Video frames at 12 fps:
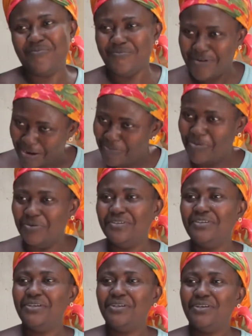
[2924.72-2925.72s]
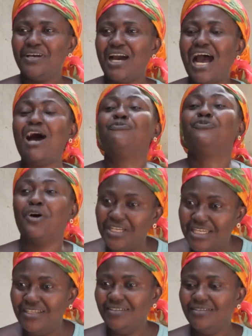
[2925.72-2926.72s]
mwamu.
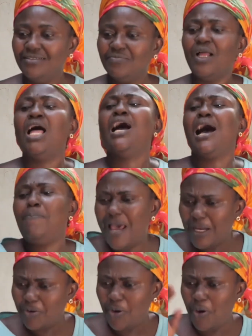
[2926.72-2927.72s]
Afoni. I beg